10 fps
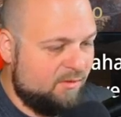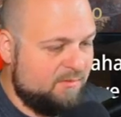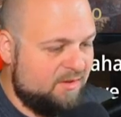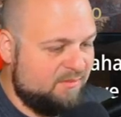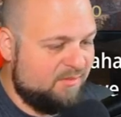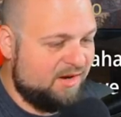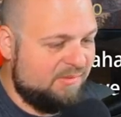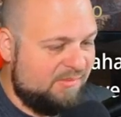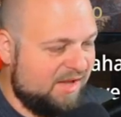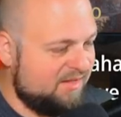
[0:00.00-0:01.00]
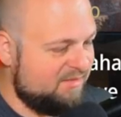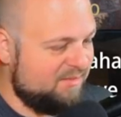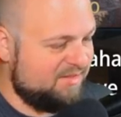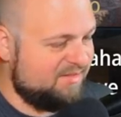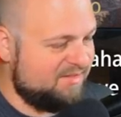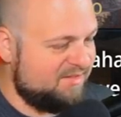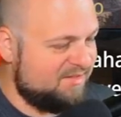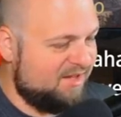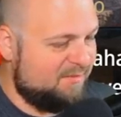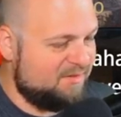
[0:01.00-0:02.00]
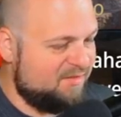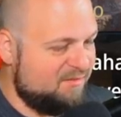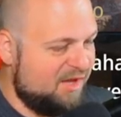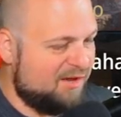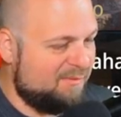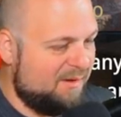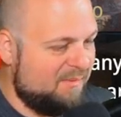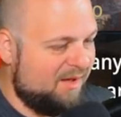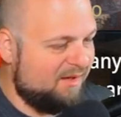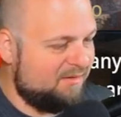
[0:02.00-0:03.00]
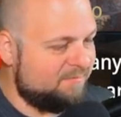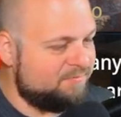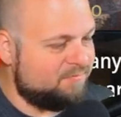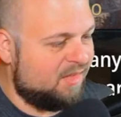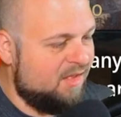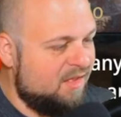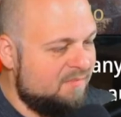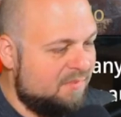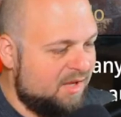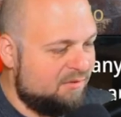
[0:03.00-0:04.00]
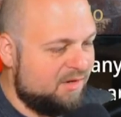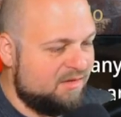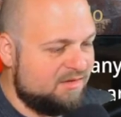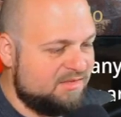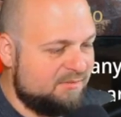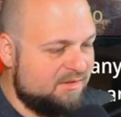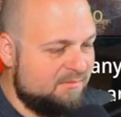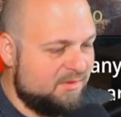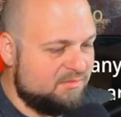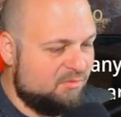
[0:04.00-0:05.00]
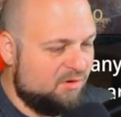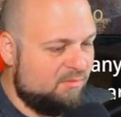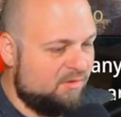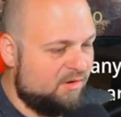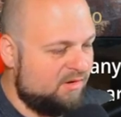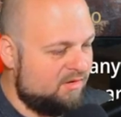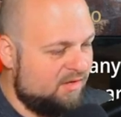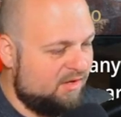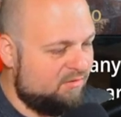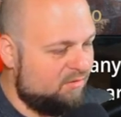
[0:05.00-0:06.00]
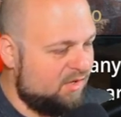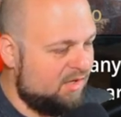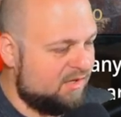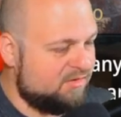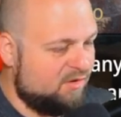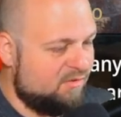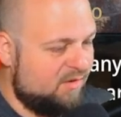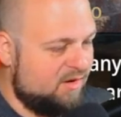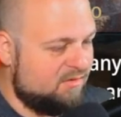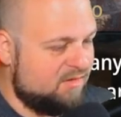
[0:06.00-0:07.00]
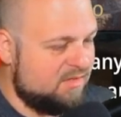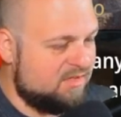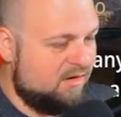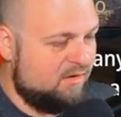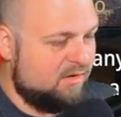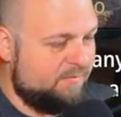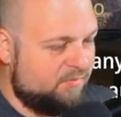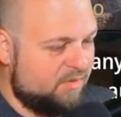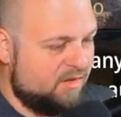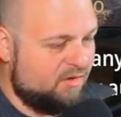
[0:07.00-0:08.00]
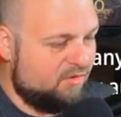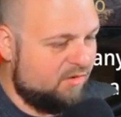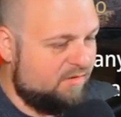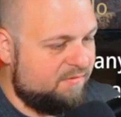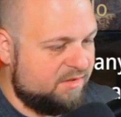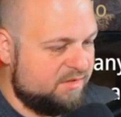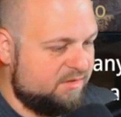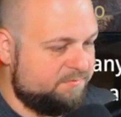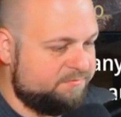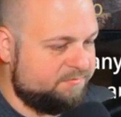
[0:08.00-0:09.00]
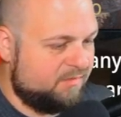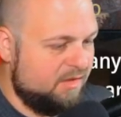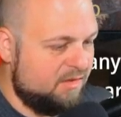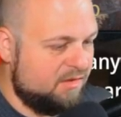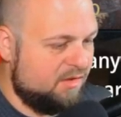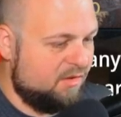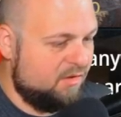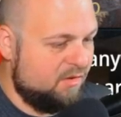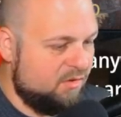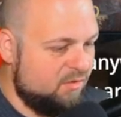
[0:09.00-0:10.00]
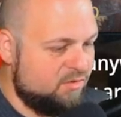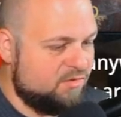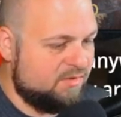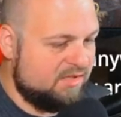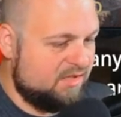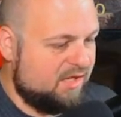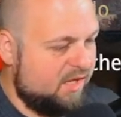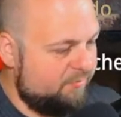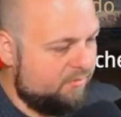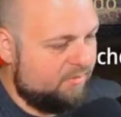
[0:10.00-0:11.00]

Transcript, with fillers: woman, but I'm back to my senses now. I must have been out of my mind. But anyway, there's something much more important. Guess what I saw around this area? Crayfish. It's Huge ones at that.